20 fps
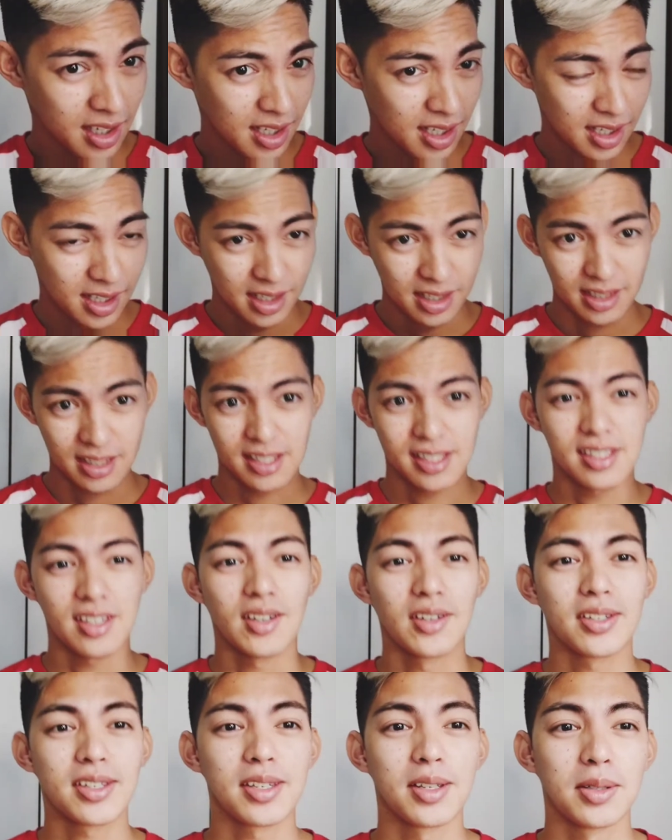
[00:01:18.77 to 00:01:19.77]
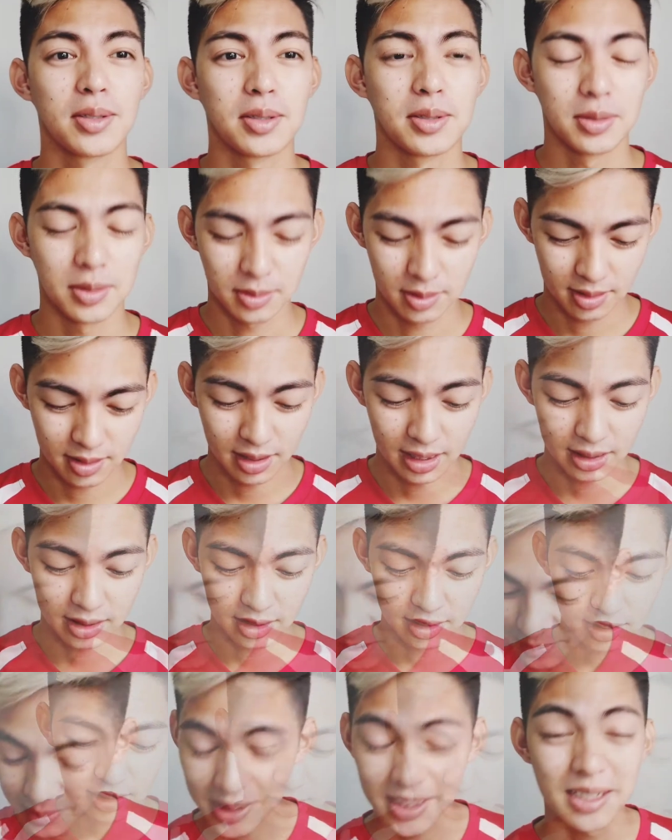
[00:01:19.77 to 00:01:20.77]
is also okay.
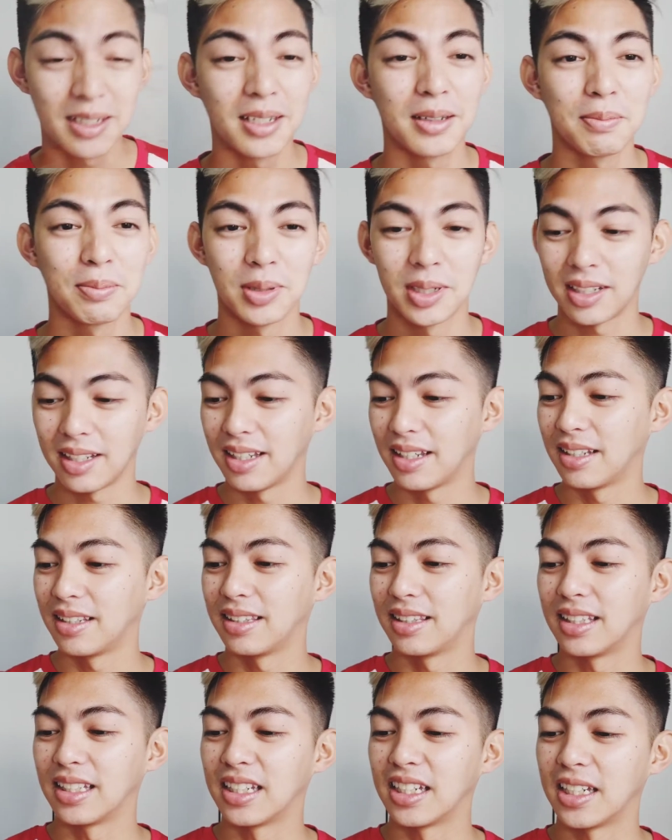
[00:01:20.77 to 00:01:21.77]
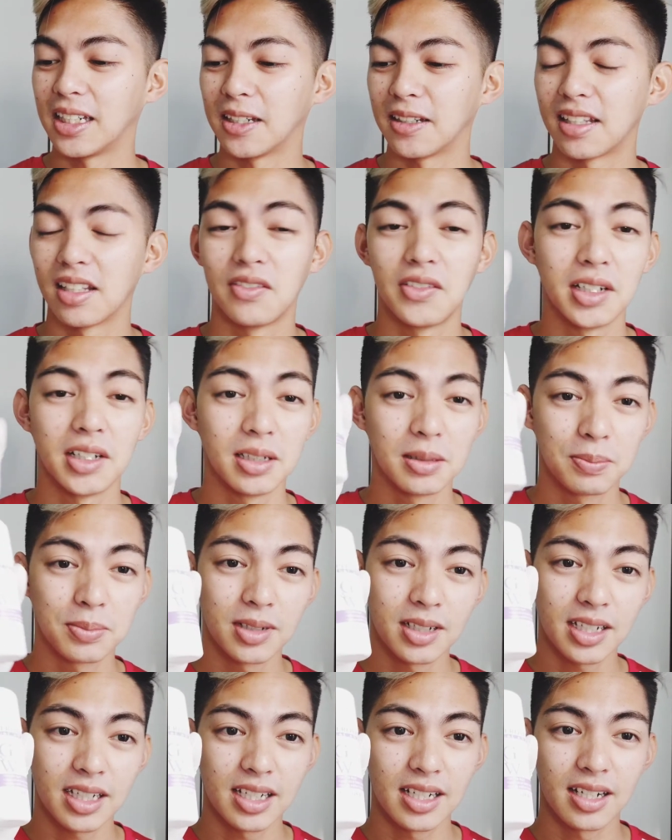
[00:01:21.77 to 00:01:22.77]
So I'm gonna put in the
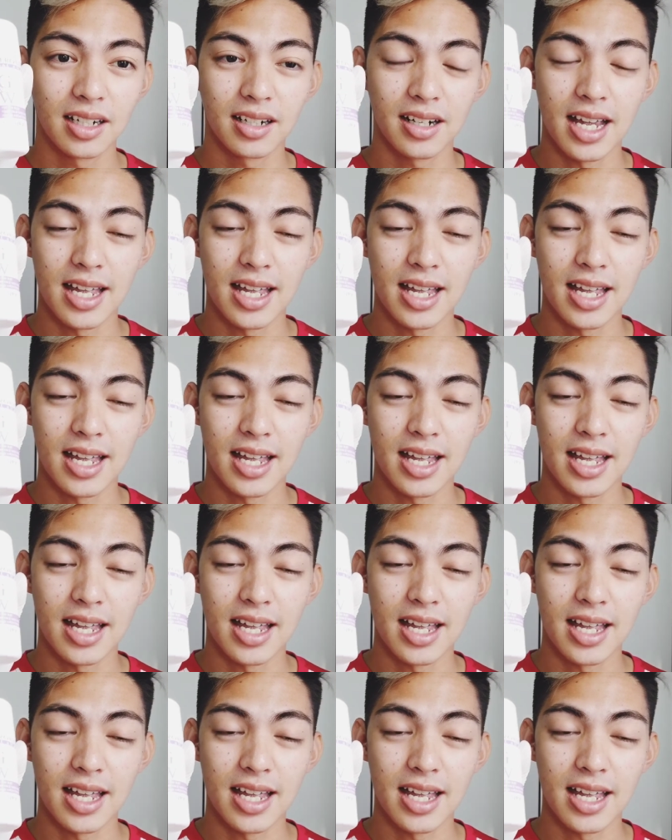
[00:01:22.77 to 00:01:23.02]
developer here,